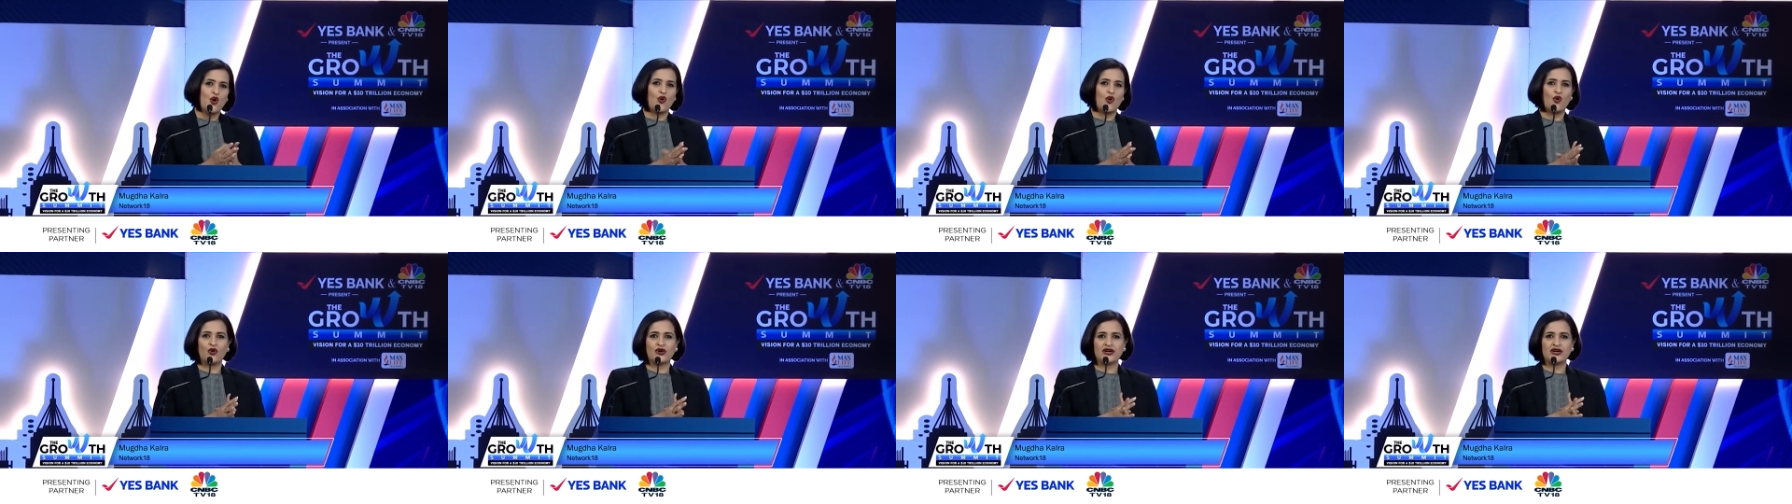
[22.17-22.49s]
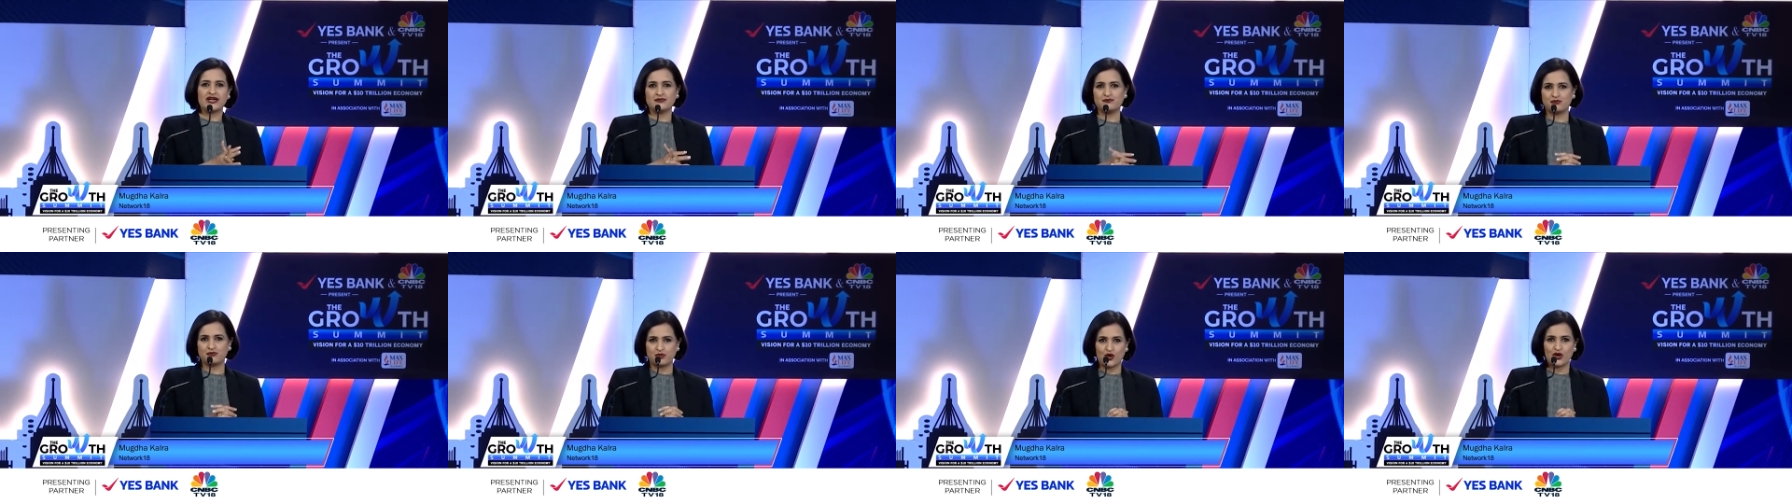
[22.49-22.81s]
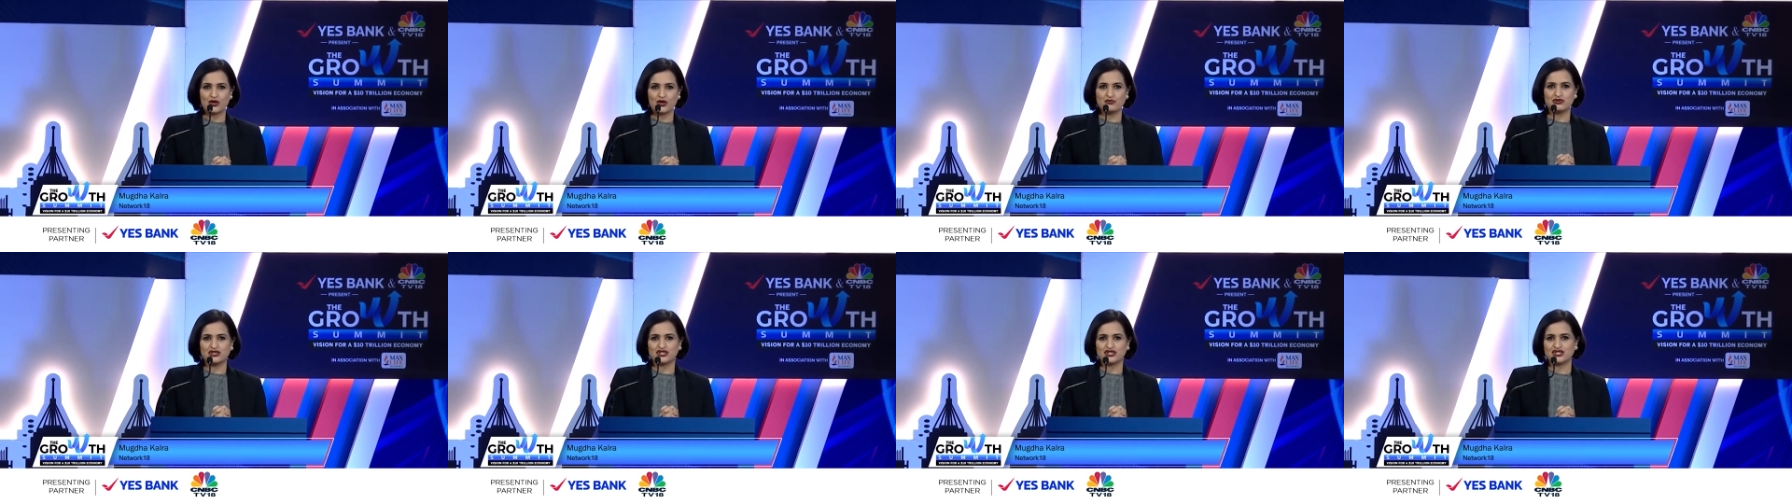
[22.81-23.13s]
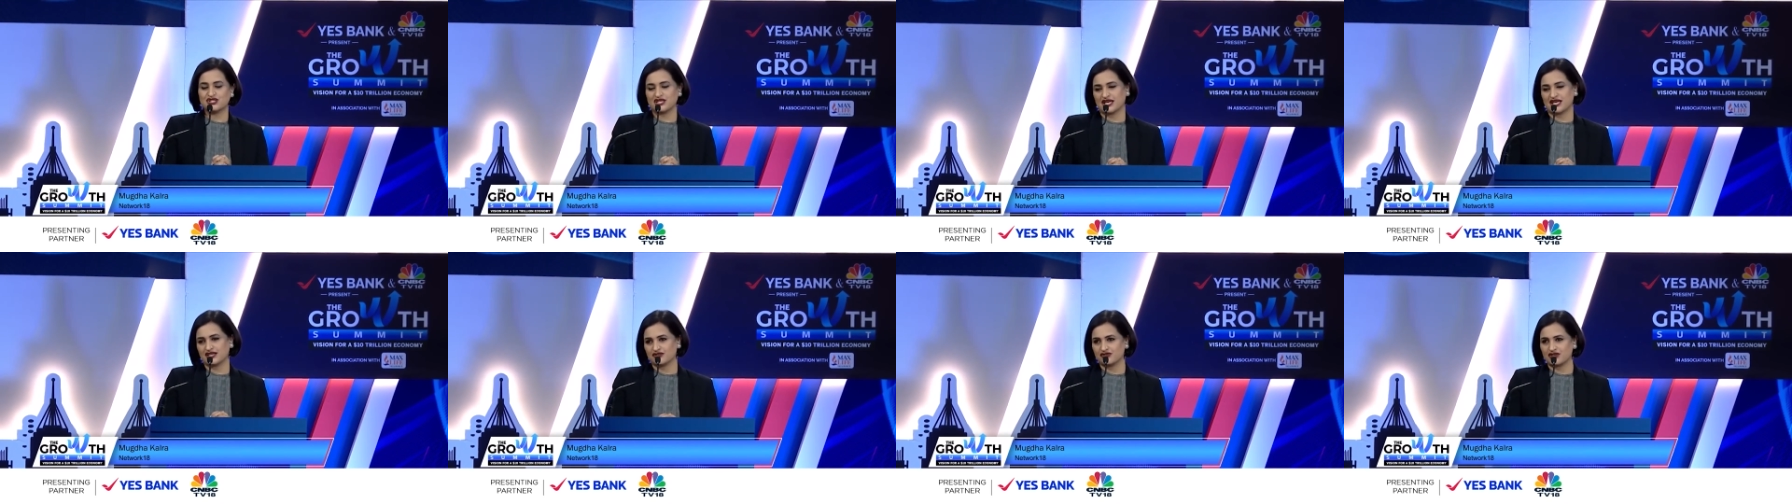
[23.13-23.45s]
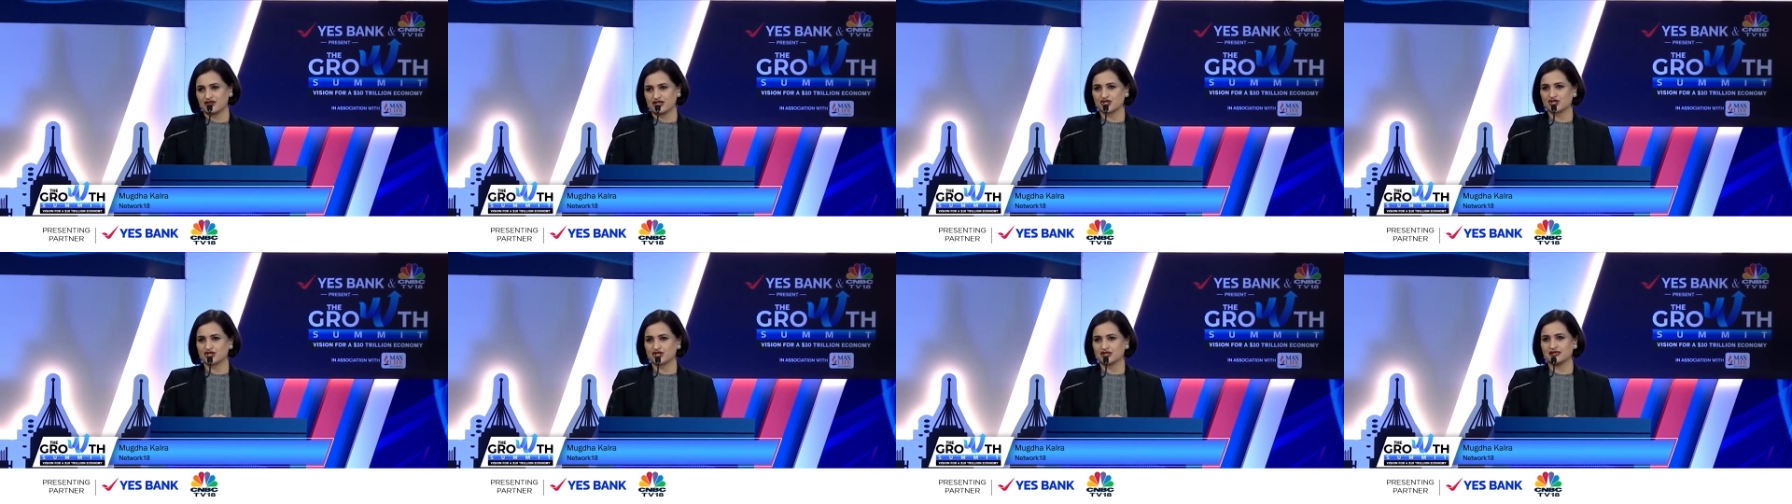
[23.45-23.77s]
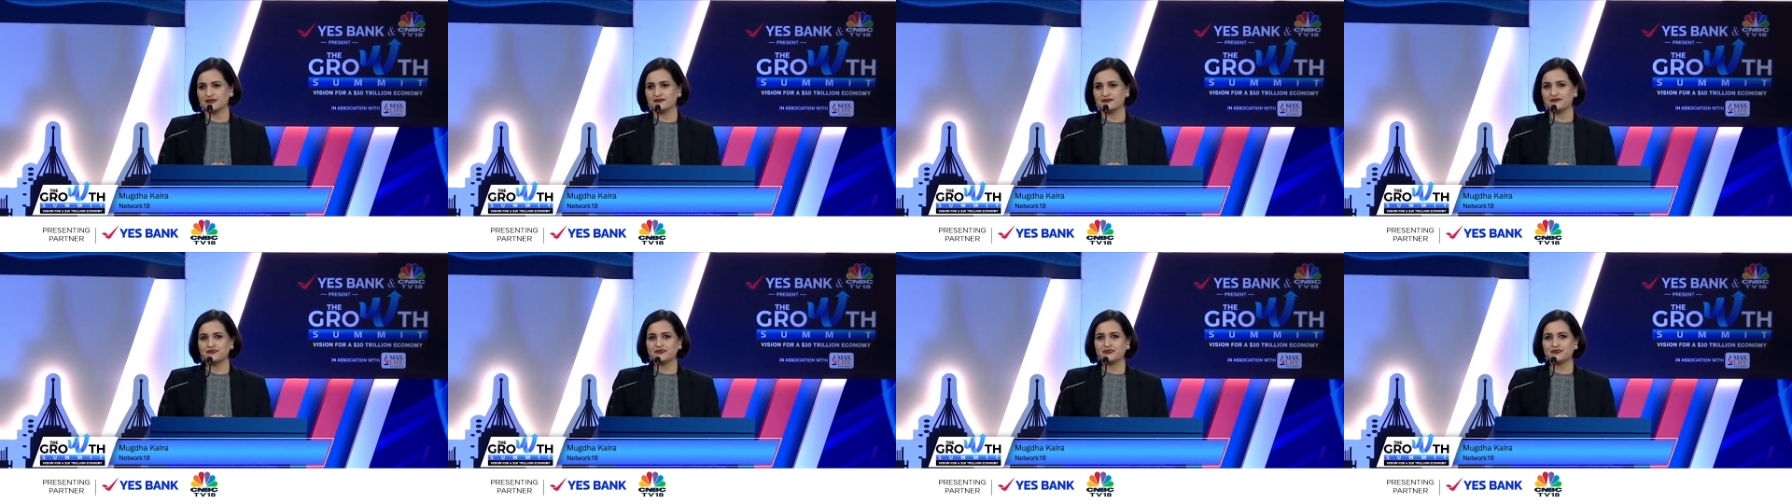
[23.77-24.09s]
or employment
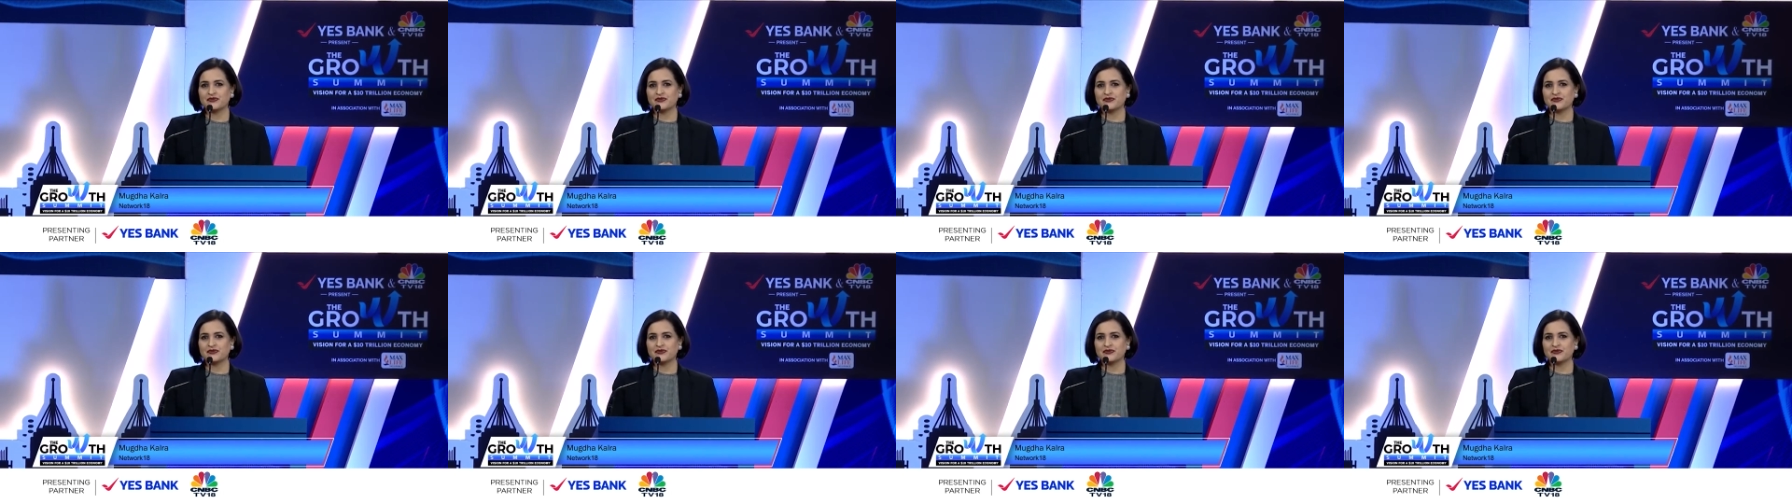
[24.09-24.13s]
generation.